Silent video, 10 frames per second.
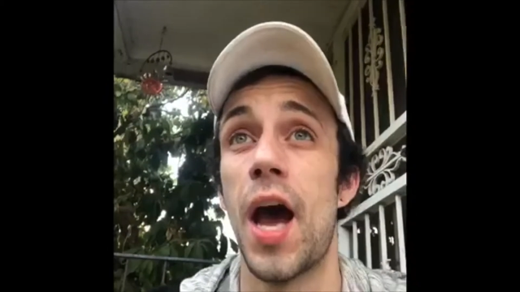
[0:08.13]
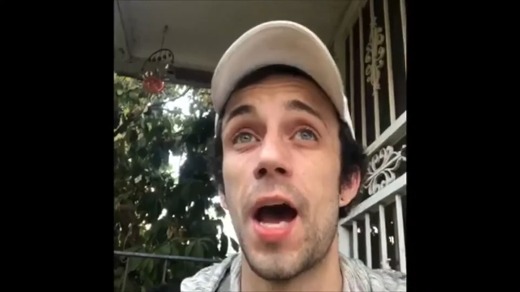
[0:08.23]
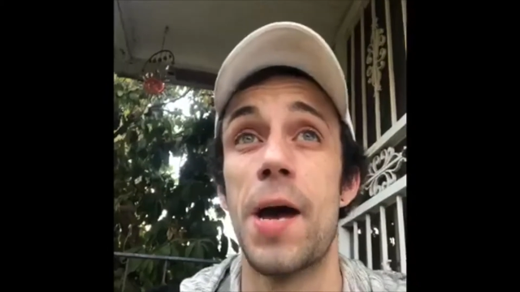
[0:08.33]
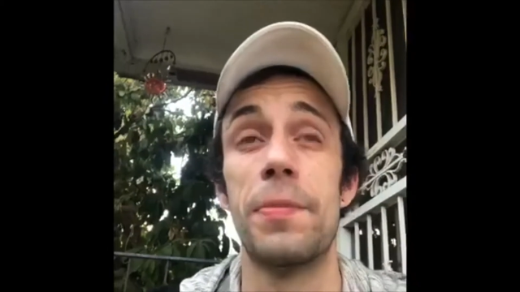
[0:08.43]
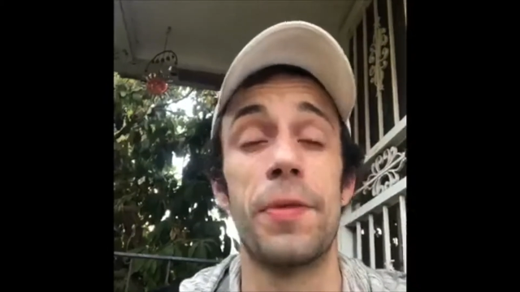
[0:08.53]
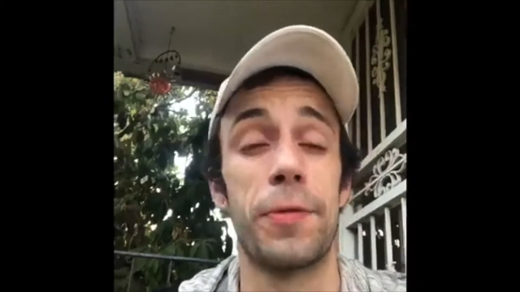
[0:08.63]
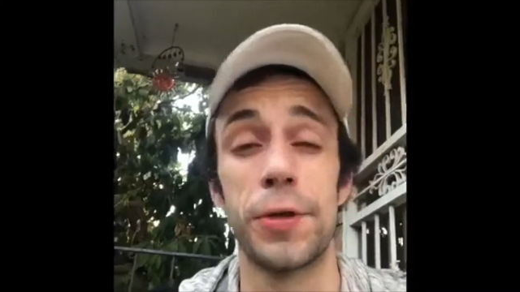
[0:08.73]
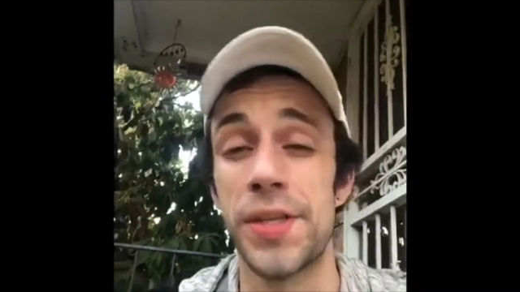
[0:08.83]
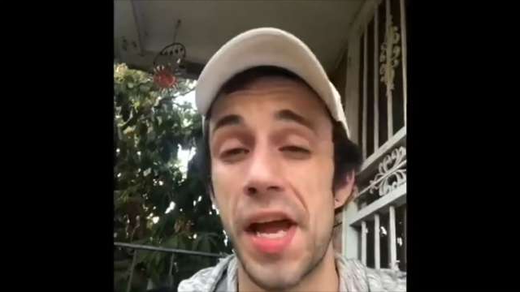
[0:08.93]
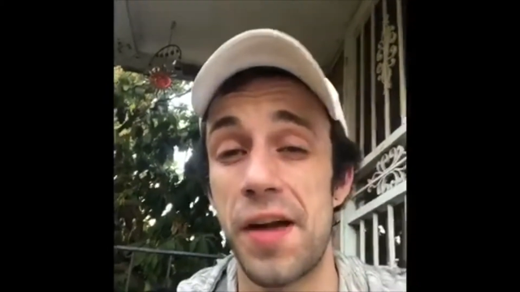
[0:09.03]
The
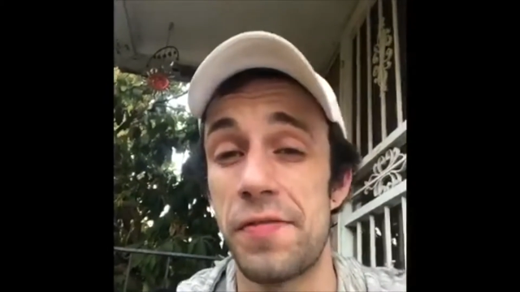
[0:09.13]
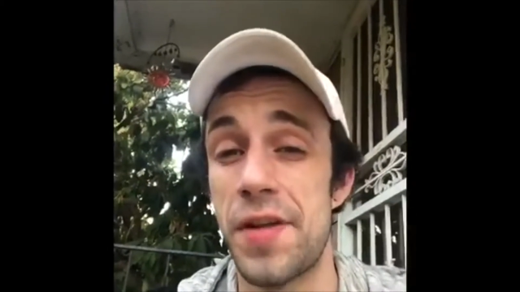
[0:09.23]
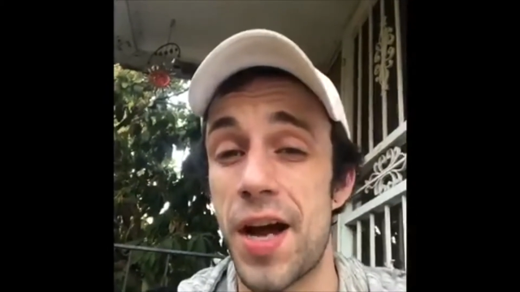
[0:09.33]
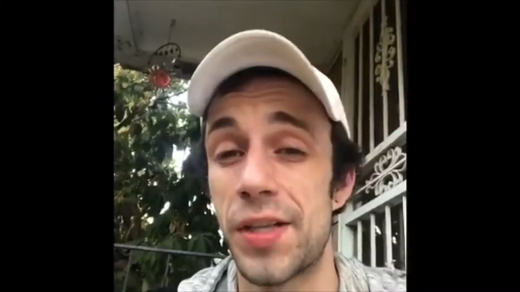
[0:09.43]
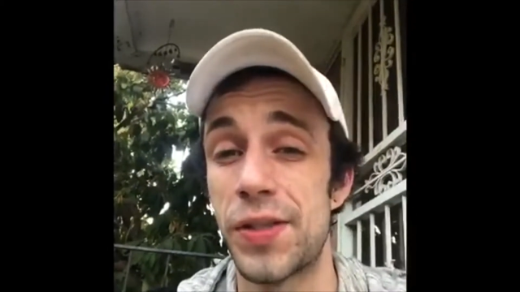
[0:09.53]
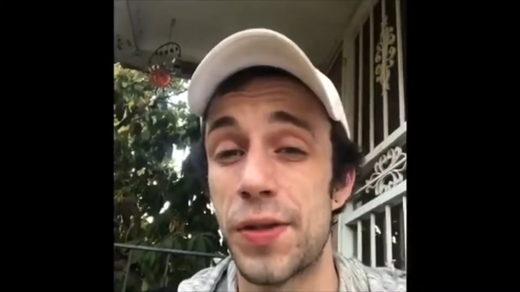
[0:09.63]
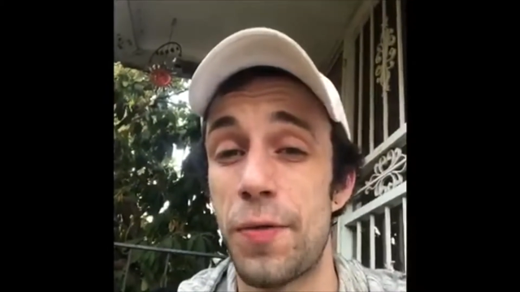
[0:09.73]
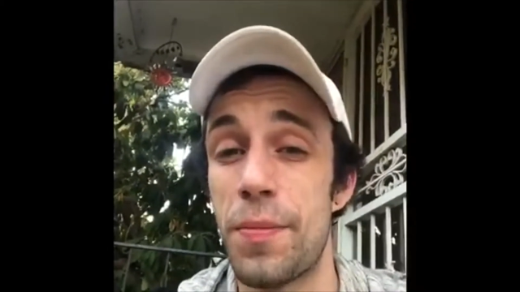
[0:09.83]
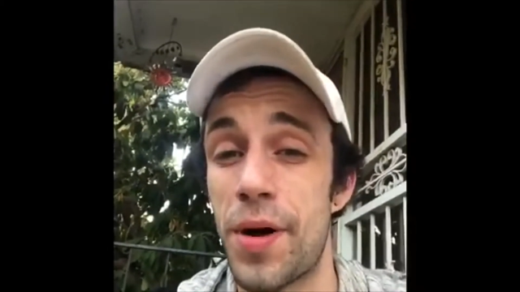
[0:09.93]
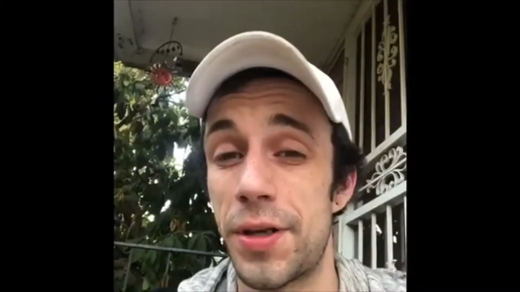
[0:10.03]
first half, not
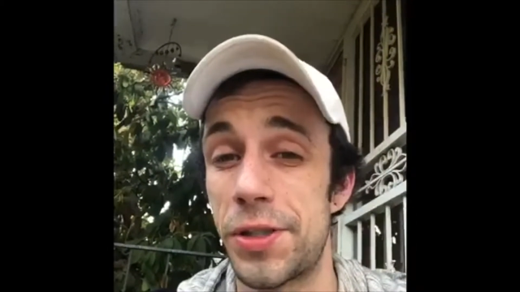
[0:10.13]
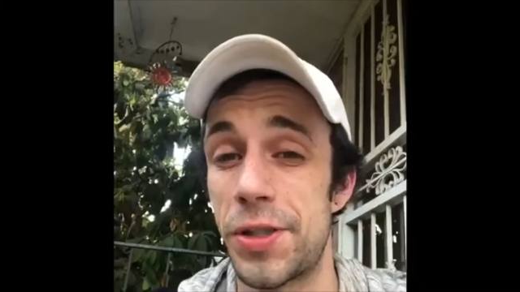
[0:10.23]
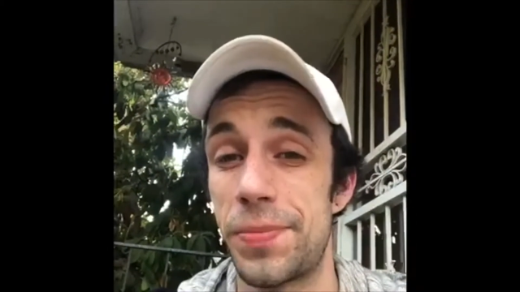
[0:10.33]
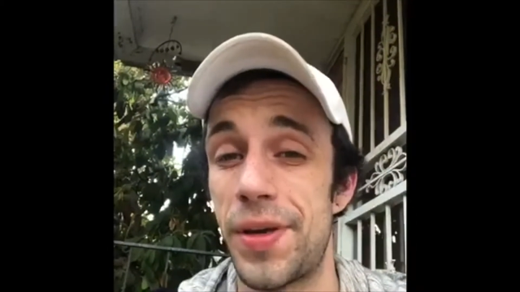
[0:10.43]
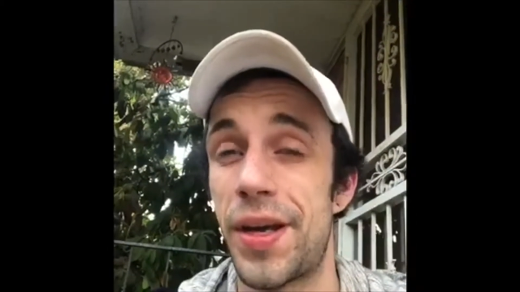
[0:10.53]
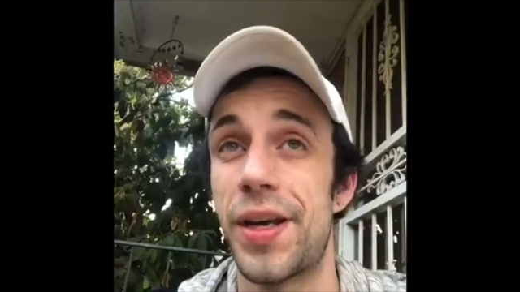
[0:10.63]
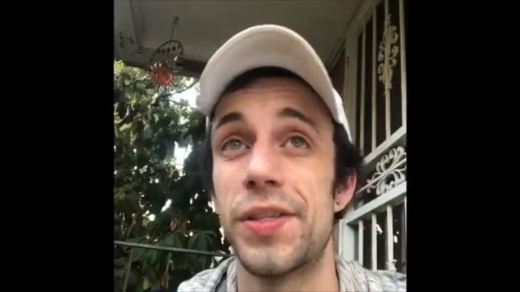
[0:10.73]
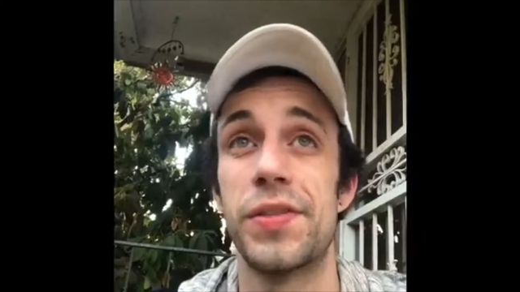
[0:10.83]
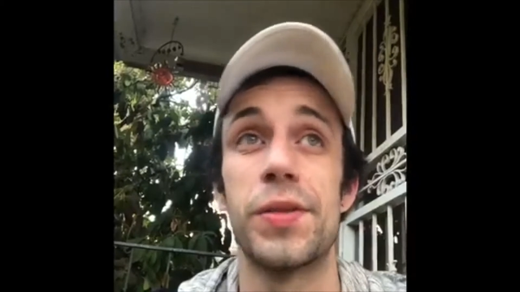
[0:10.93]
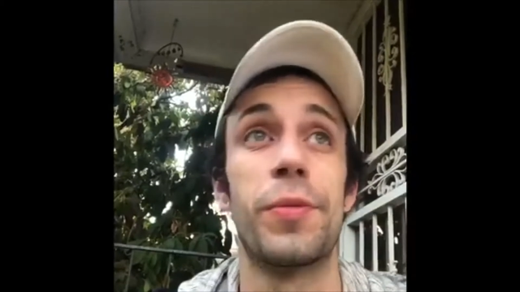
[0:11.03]
so much, just
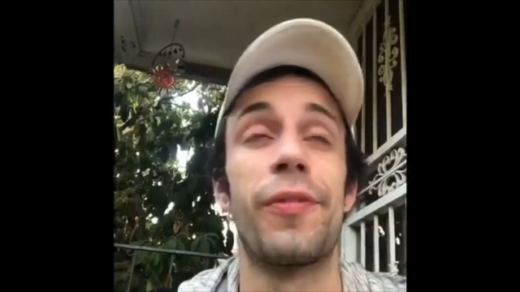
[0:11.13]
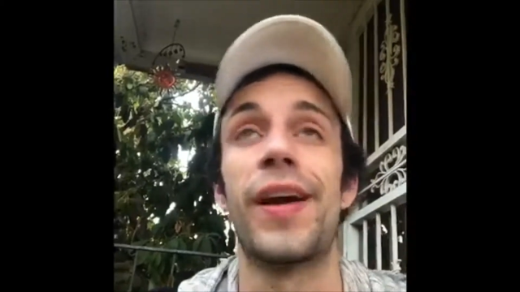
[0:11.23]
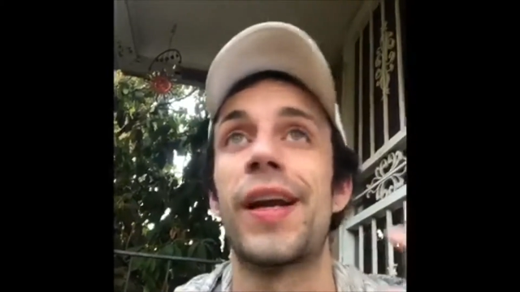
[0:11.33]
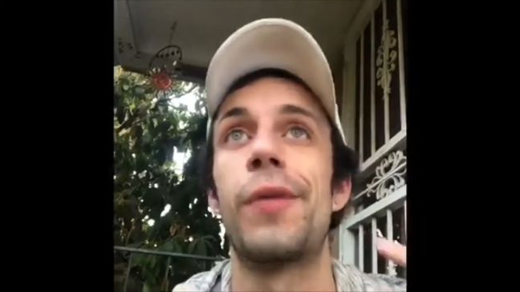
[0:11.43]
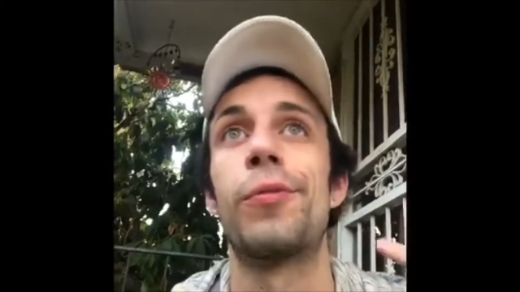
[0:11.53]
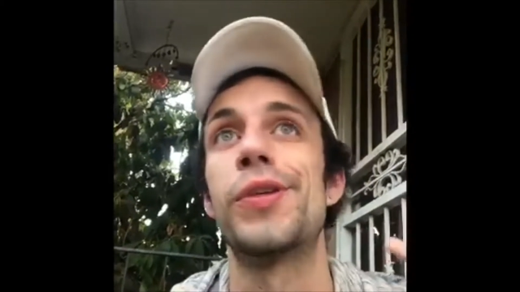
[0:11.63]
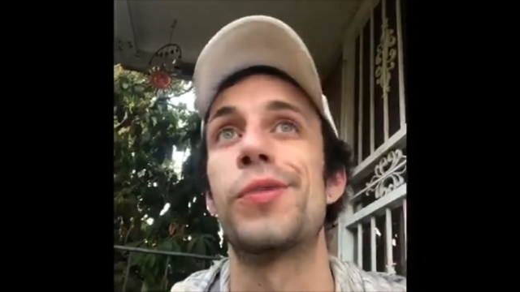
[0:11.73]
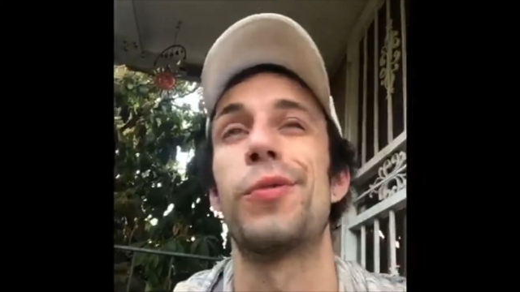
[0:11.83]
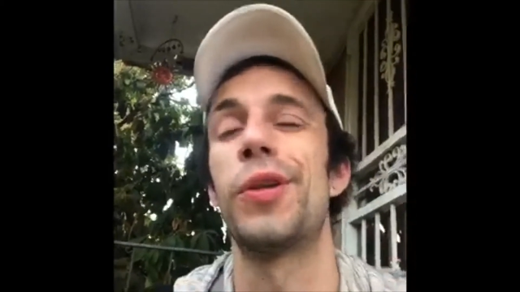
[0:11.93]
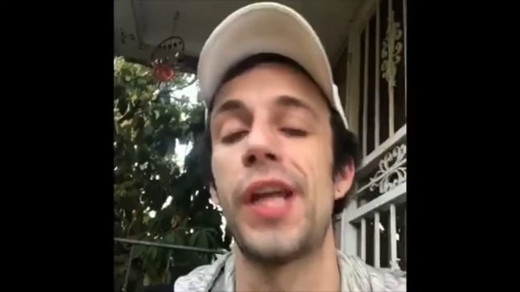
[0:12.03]
because of the simple fact I
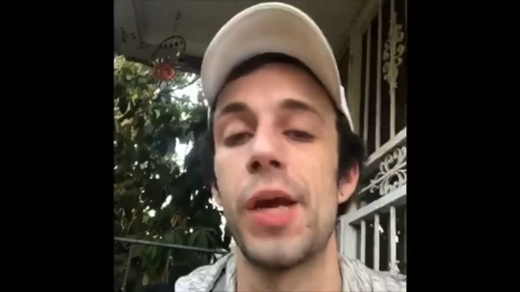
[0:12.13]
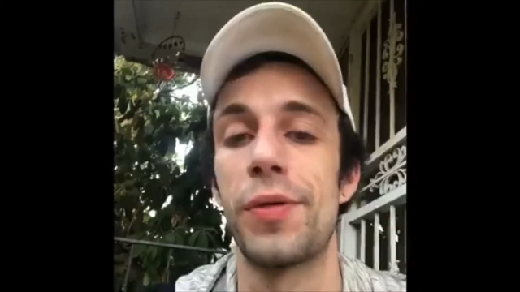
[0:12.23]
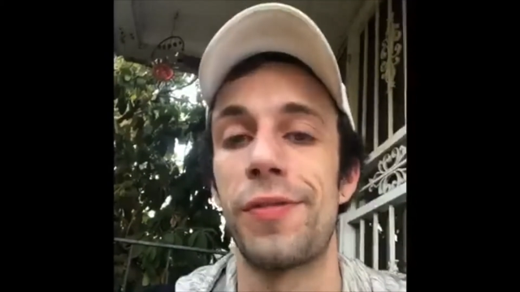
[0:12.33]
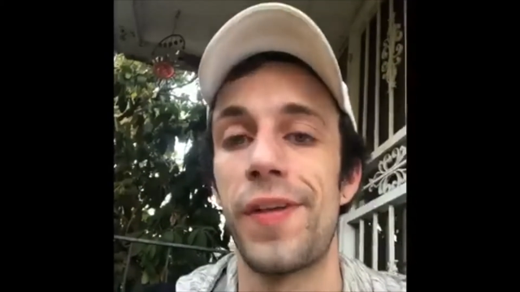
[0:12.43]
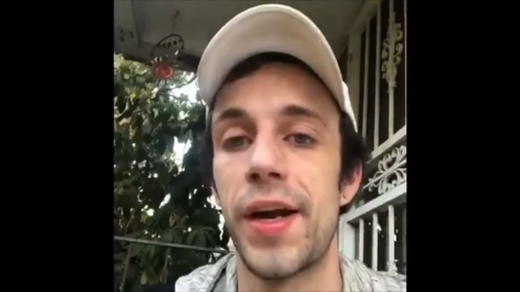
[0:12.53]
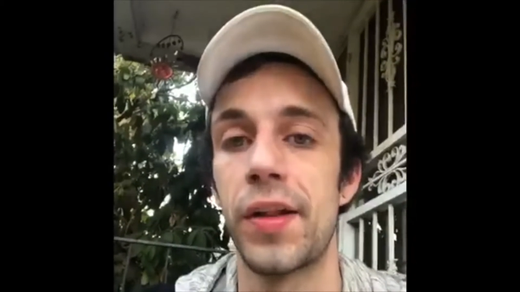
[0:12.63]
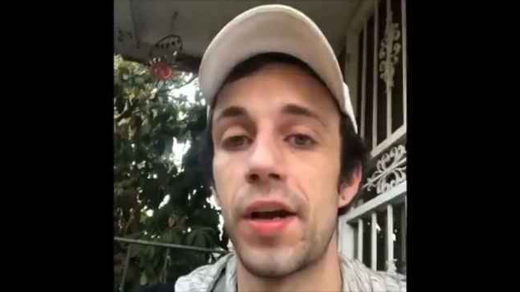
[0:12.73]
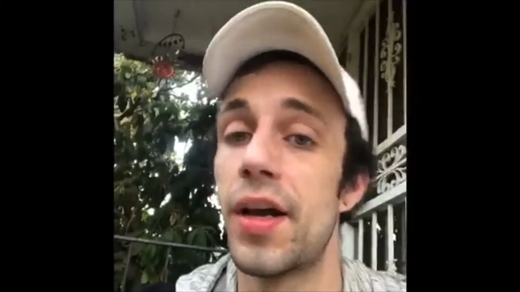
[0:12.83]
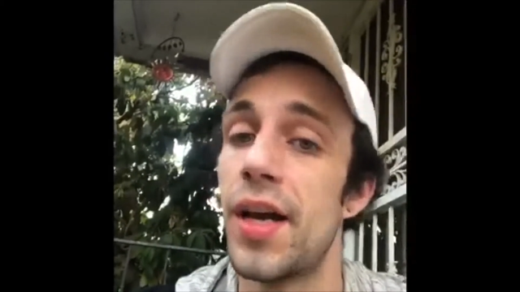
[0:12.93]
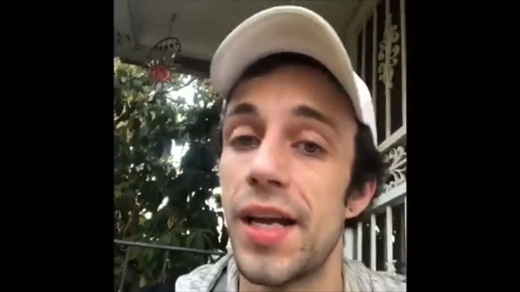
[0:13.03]
wasn't really able to find a
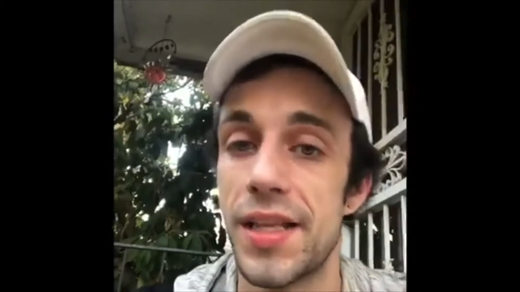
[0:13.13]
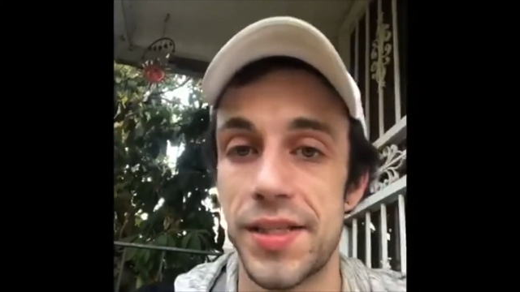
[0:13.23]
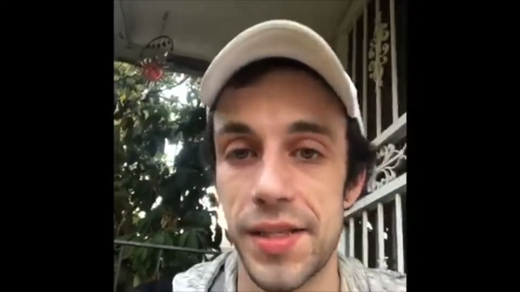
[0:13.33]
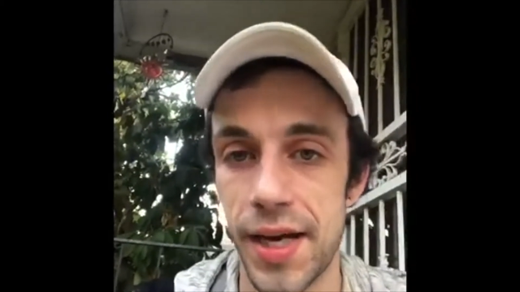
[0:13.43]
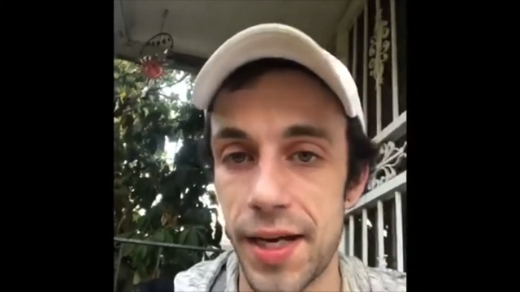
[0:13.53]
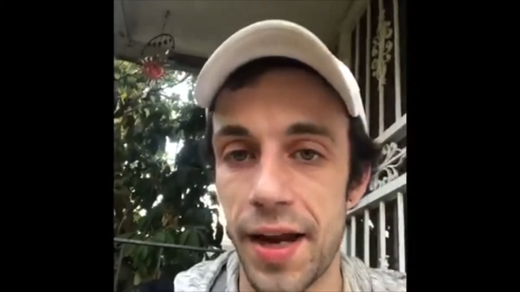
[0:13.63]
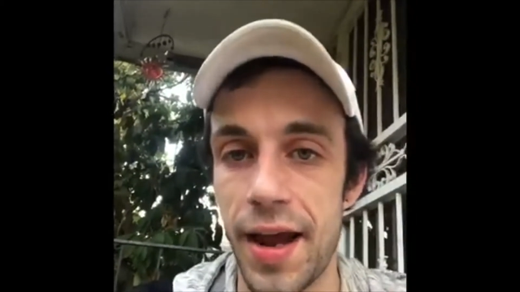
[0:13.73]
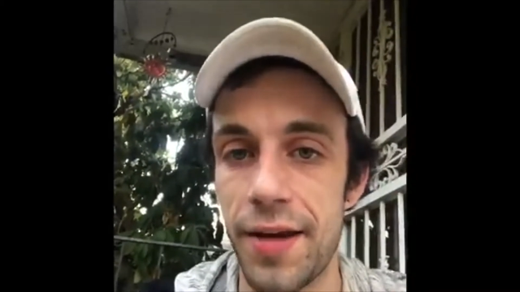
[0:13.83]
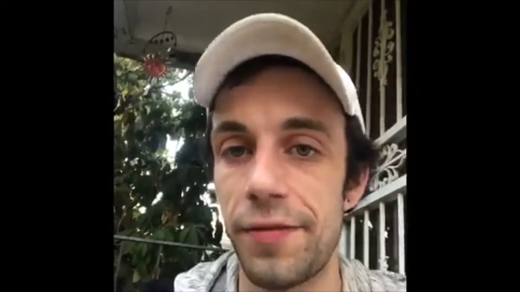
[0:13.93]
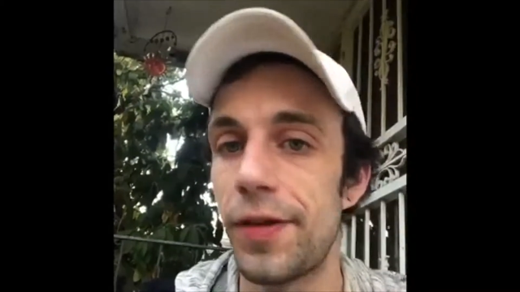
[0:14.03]
lot. The second
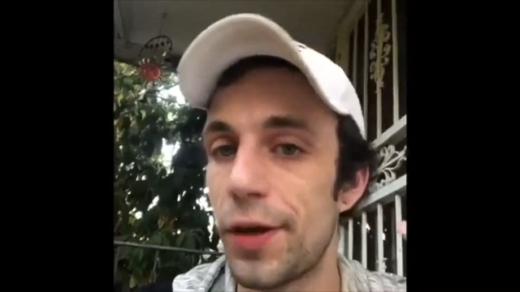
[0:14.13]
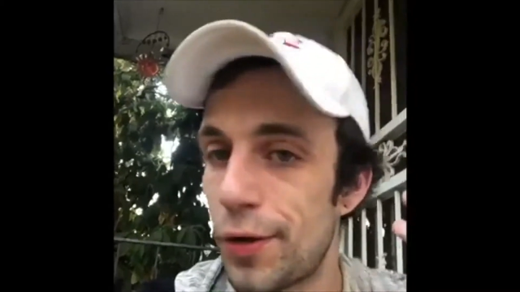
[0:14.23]
half,